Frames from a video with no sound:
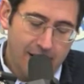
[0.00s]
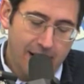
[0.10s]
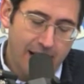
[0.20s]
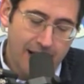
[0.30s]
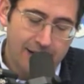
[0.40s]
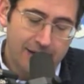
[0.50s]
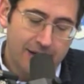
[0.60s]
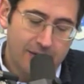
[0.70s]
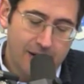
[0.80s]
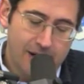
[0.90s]

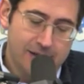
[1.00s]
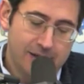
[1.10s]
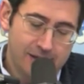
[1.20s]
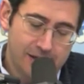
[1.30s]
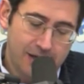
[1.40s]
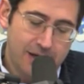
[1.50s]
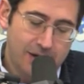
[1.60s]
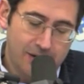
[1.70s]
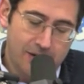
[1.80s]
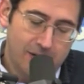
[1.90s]
Antichrist is
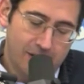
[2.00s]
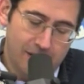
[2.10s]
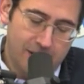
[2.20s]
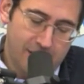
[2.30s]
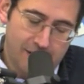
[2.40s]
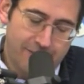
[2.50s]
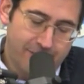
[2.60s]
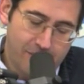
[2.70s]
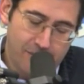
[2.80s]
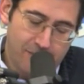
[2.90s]
here, and
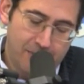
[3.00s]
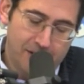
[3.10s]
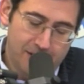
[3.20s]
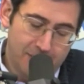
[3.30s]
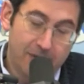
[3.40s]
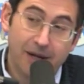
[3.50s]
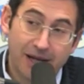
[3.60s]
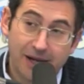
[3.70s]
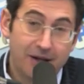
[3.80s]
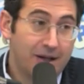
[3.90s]
therefore, based upon my
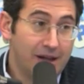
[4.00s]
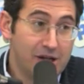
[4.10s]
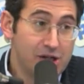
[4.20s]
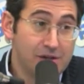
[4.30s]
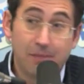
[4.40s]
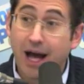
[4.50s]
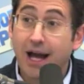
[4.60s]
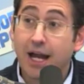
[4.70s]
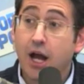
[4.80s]
calculations, by